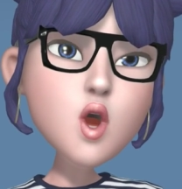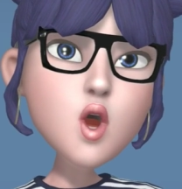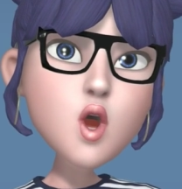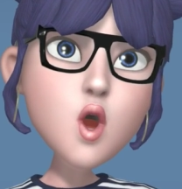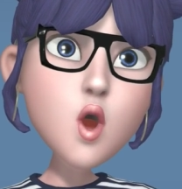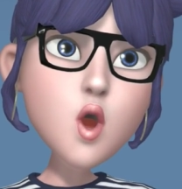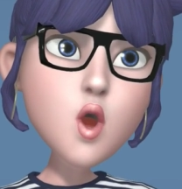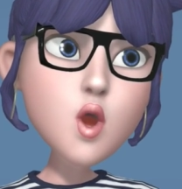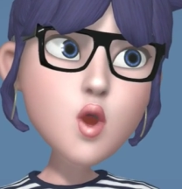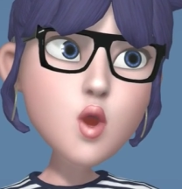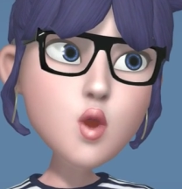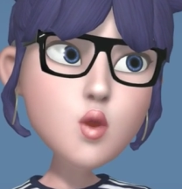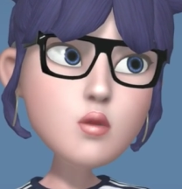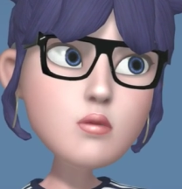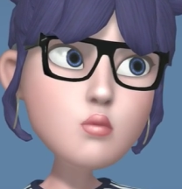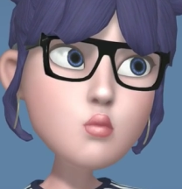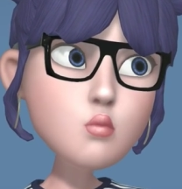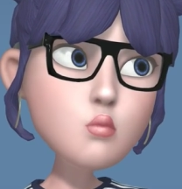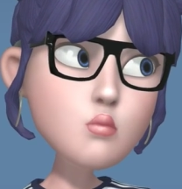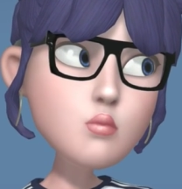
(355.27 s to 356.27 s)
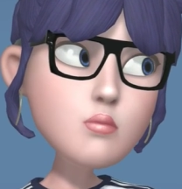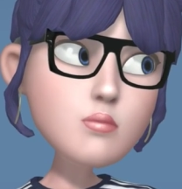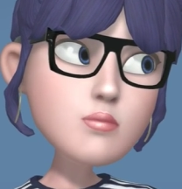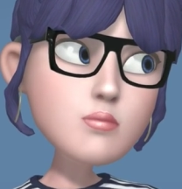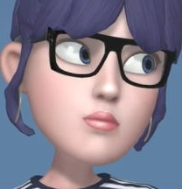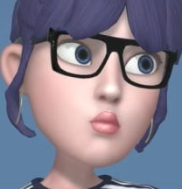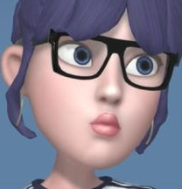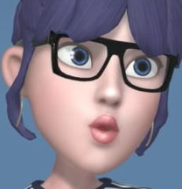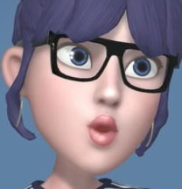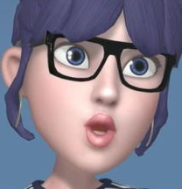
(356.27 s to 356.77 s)

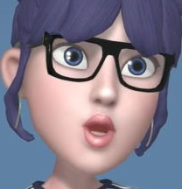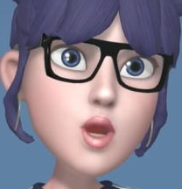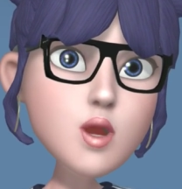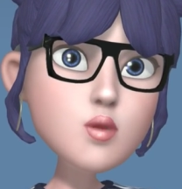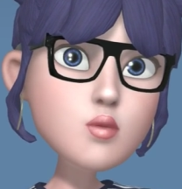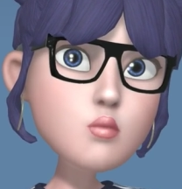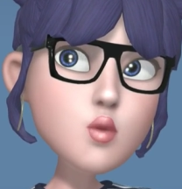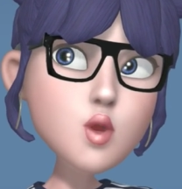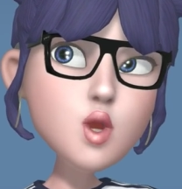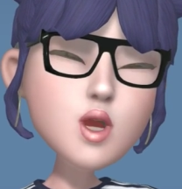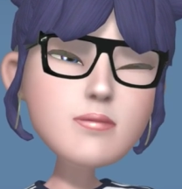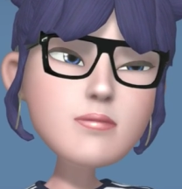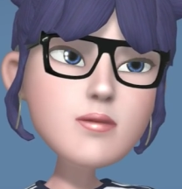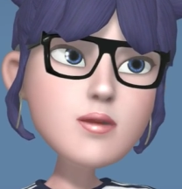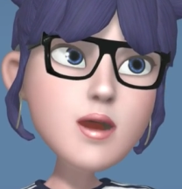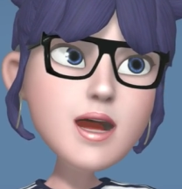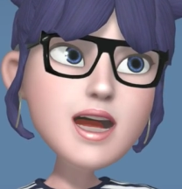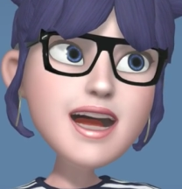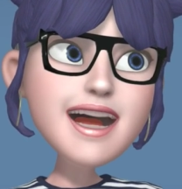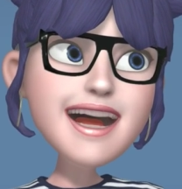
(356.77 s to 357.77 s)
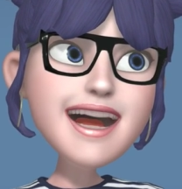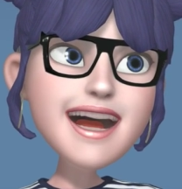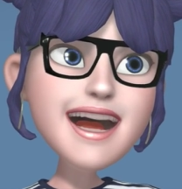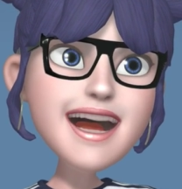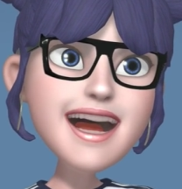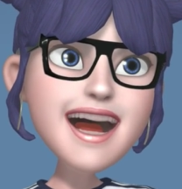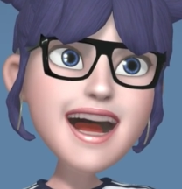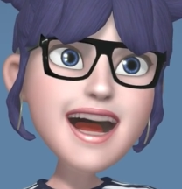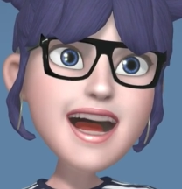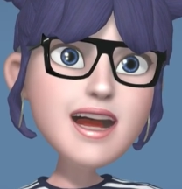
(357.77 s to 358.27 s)
once per day,
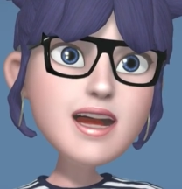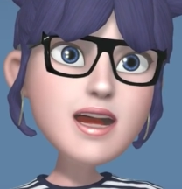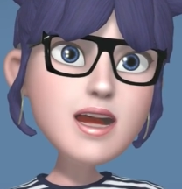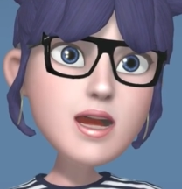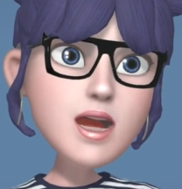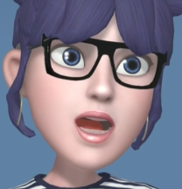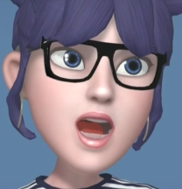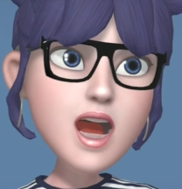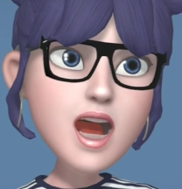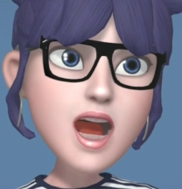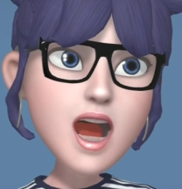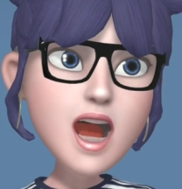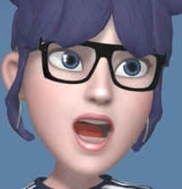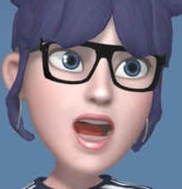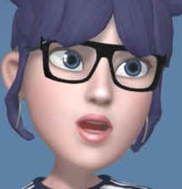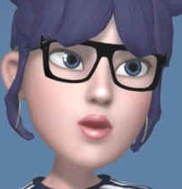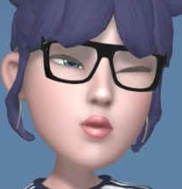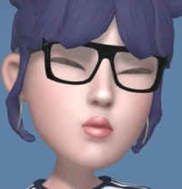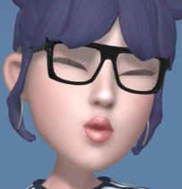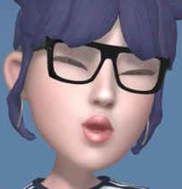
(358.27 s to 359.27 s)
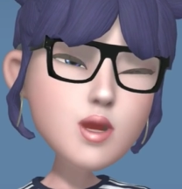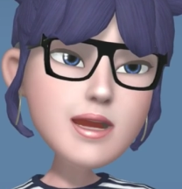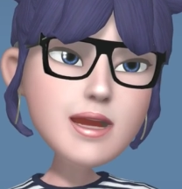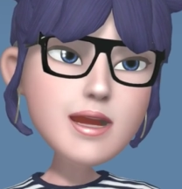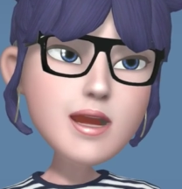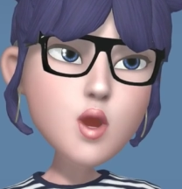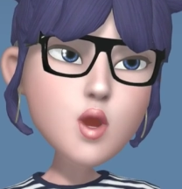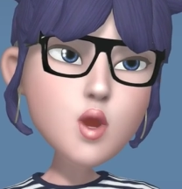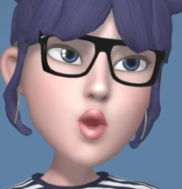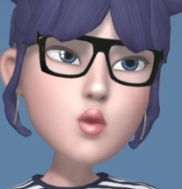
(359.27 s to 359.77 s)
and I was
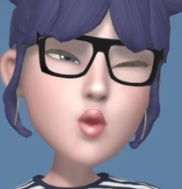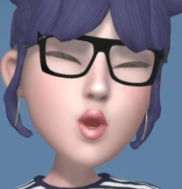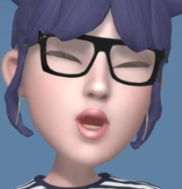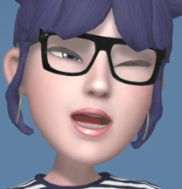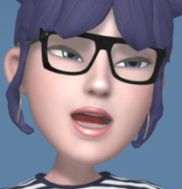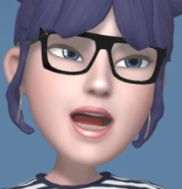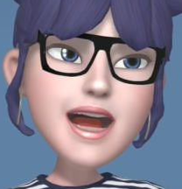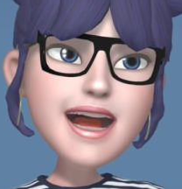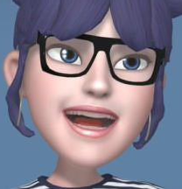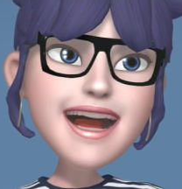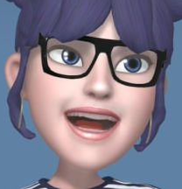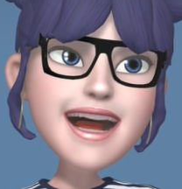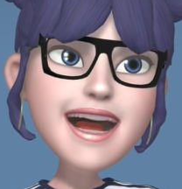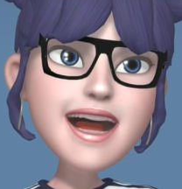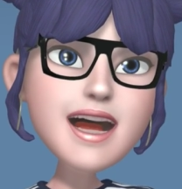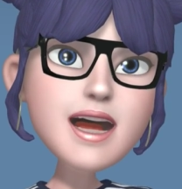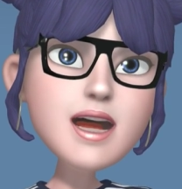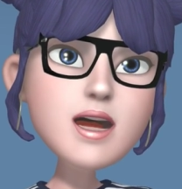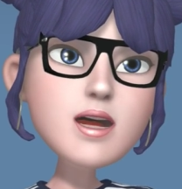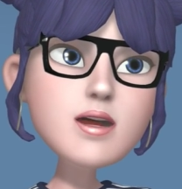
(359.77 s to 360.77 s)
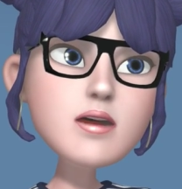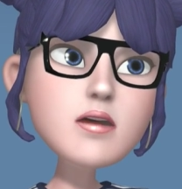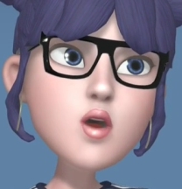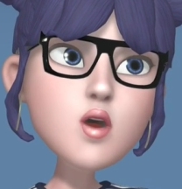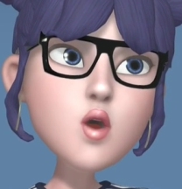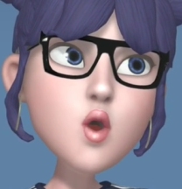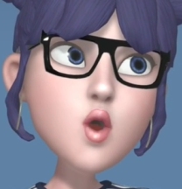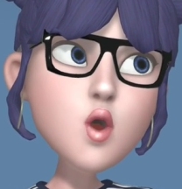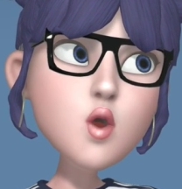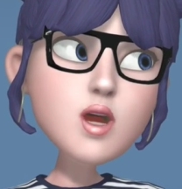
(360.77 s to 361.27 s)
only taking it
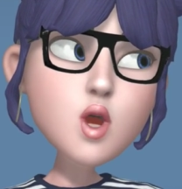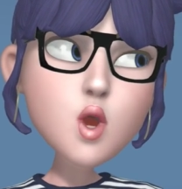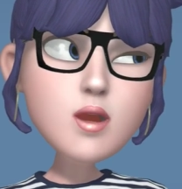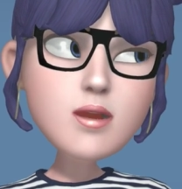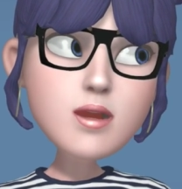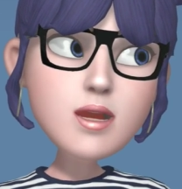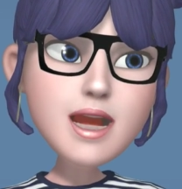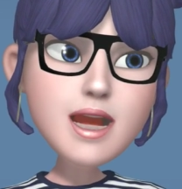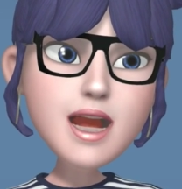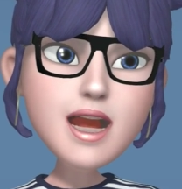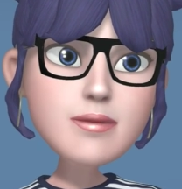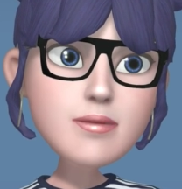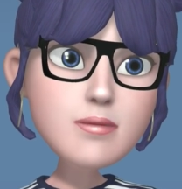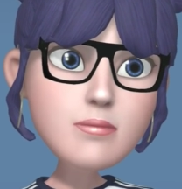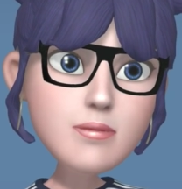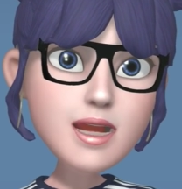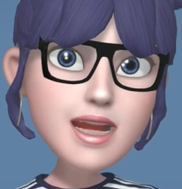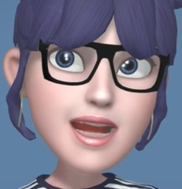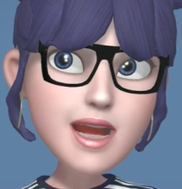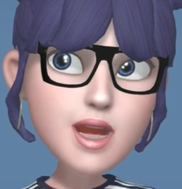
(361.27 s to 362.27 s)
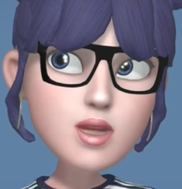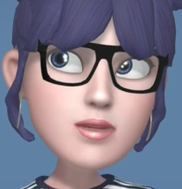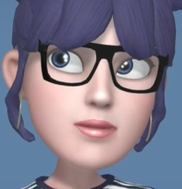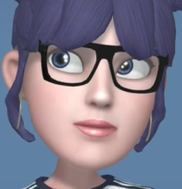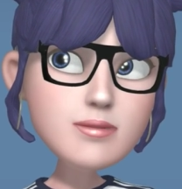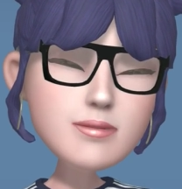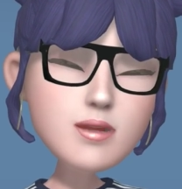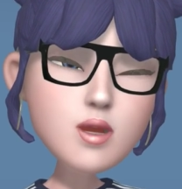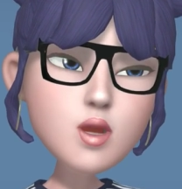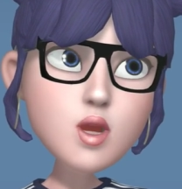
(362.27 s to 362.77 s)
2 to 3 times per week.
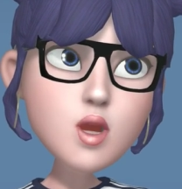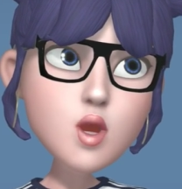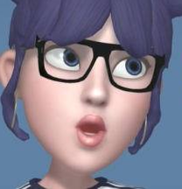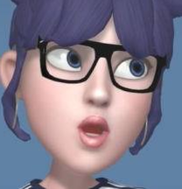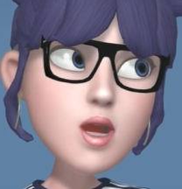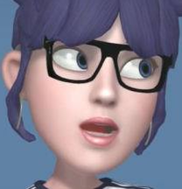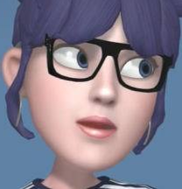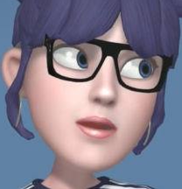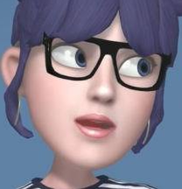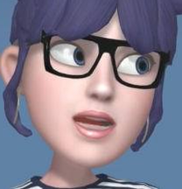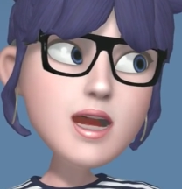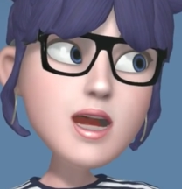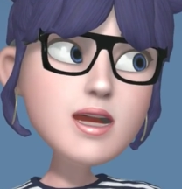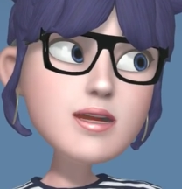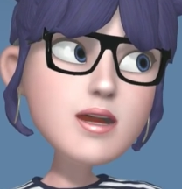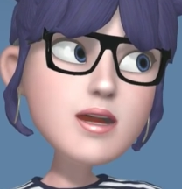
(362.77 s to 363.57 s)
So I never